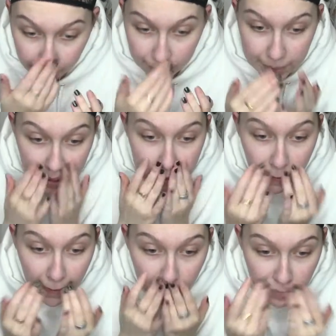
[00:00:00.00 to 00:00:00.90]
because I
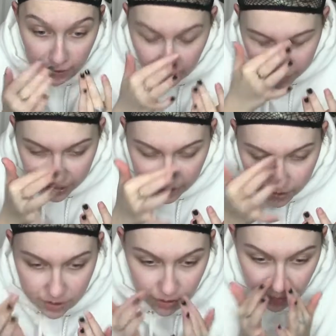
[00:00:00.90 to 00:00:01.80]
have a lot of
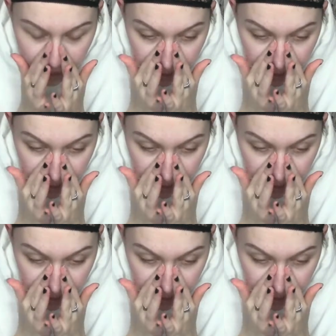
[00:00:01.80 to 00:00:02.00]
texture,